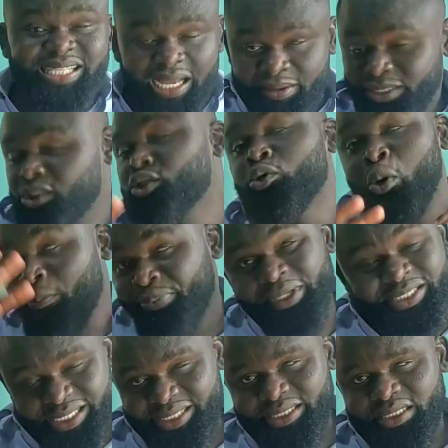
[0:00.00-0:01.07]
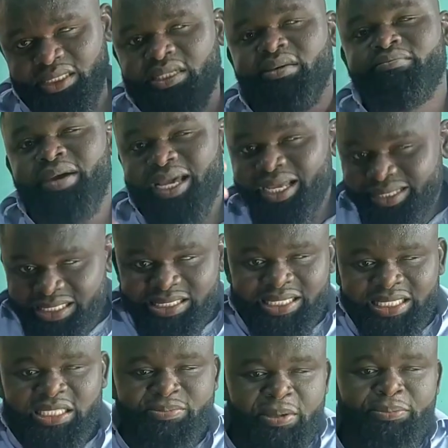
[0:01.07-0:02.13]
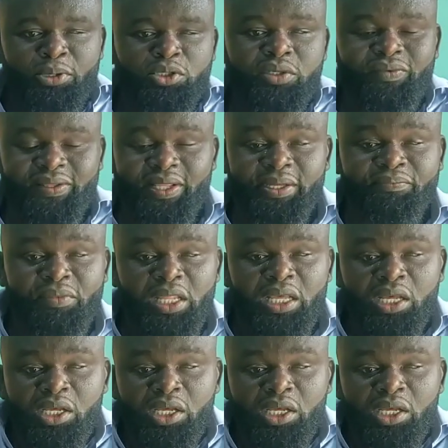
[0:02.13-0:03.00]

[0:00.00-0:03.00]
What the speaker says: done. It's not completed, but it is being built over there.